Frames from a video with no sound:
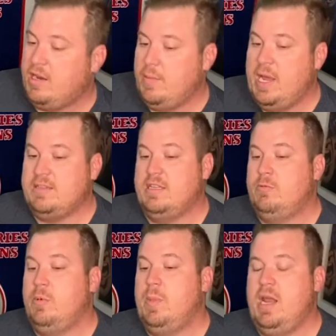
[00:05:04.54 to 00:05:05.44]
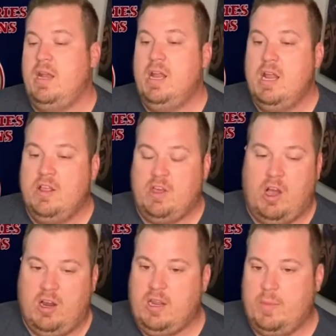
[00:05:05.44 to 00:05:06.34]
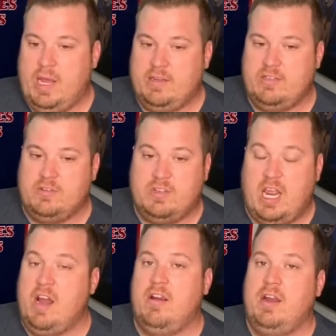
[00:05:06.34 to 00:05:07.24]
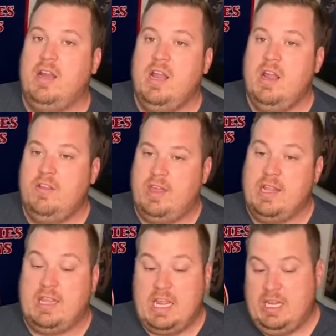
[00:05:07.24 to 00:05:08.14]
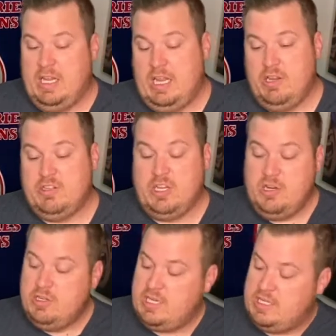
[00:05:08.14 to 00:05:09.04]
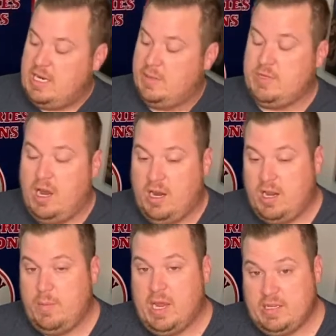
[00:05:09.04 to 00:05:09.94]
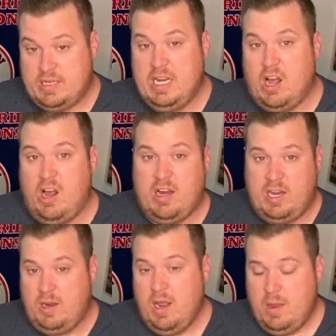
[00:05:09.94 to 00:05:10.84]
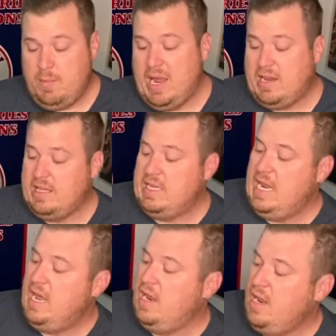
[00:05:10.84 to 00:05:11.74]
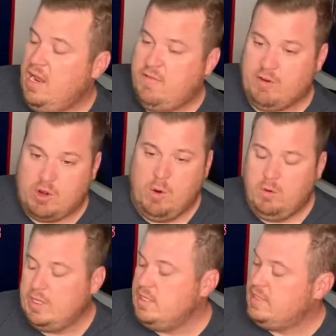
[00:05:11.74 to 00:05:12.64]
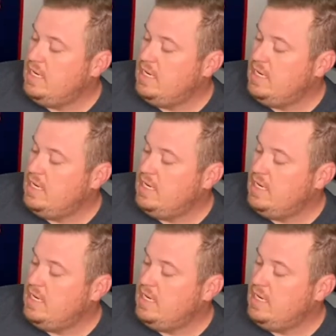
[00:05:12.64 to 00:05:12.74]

mask that what made the hockey mask so scary that they they used to use these types of hockey masks in hockey back in the day for goalies,